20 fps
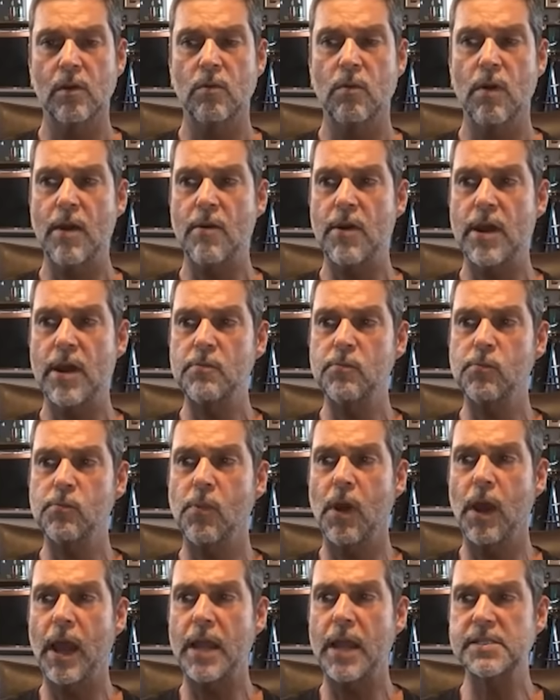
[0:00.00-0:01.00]
Wow. And
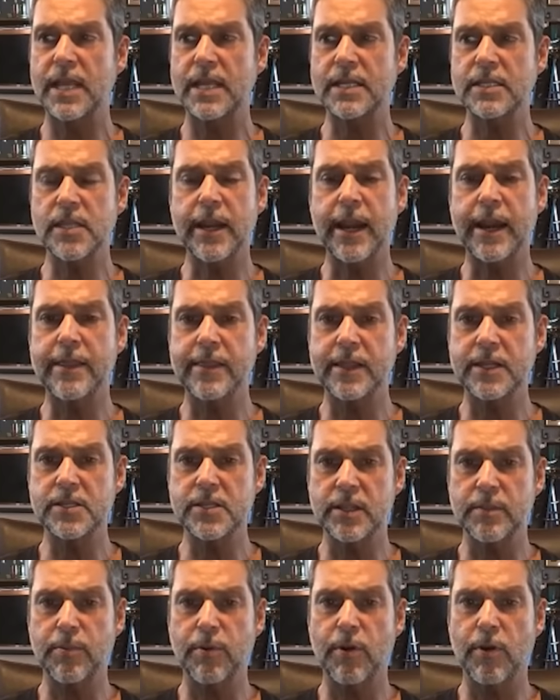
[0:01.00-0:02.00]
has that done anything to
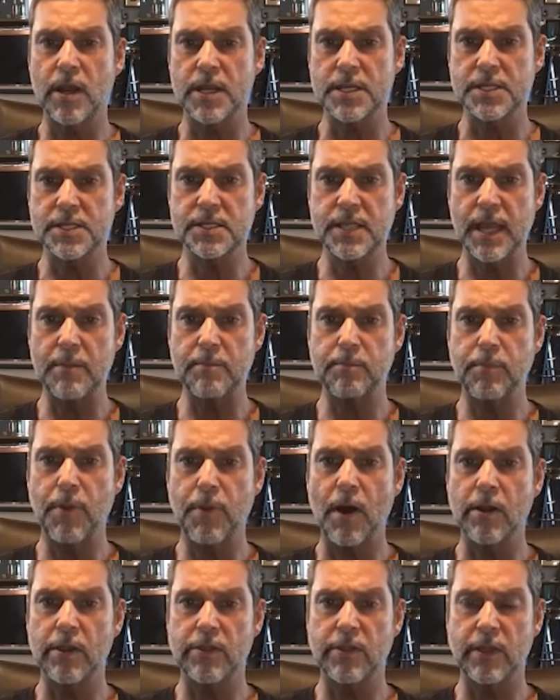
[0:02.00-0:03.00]
the price? Is that
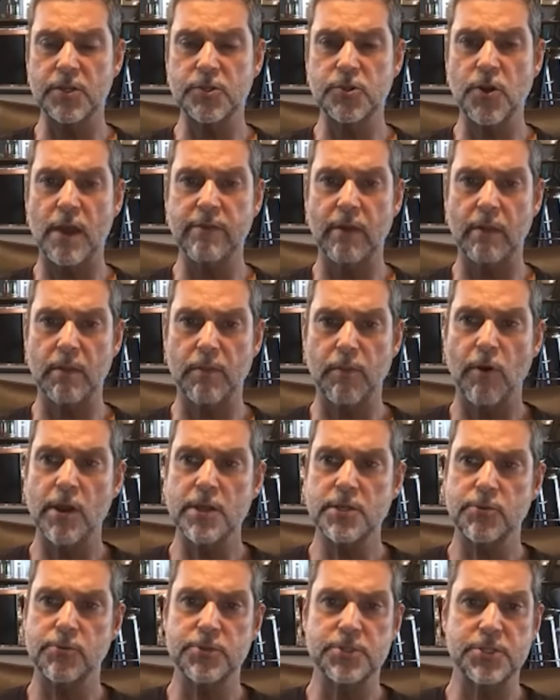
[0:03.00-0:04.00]
part of the thing driving up the
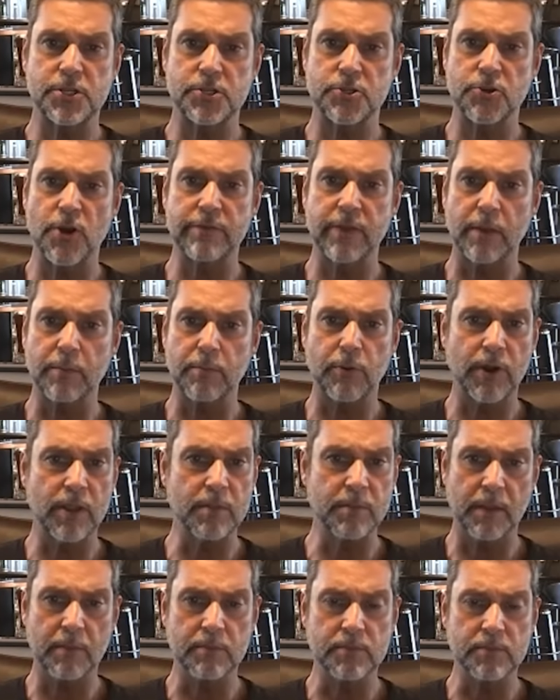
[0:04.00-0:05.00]
price, or is it just driving up
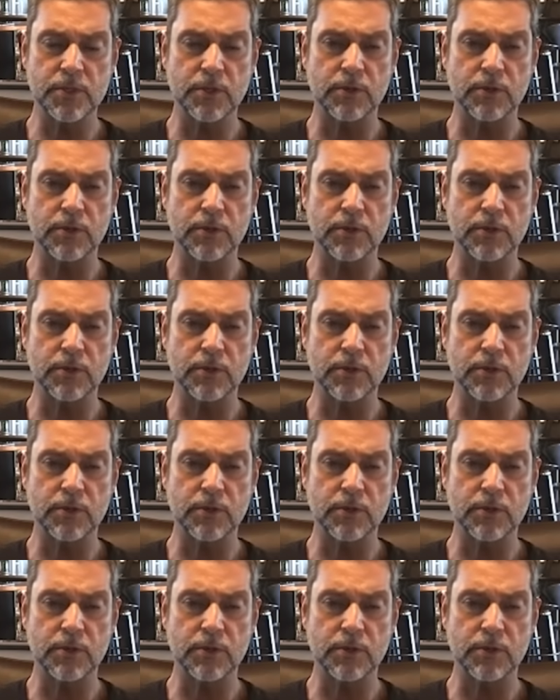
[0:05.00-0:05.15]
premiums?